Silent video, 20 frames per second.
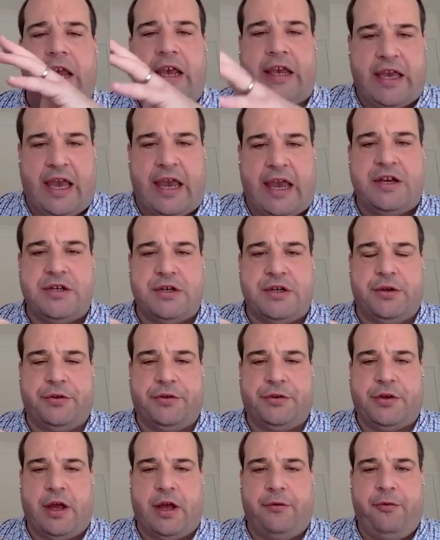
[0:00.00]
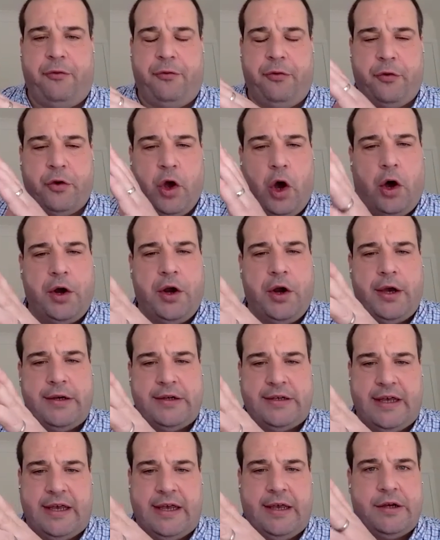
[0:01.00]
engaging on stuff. If you've got an
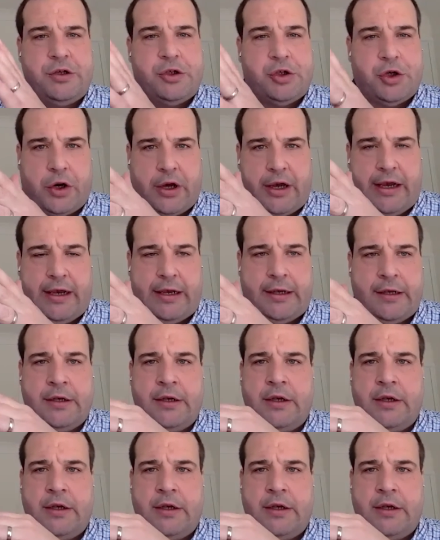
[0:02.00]
idea, try it.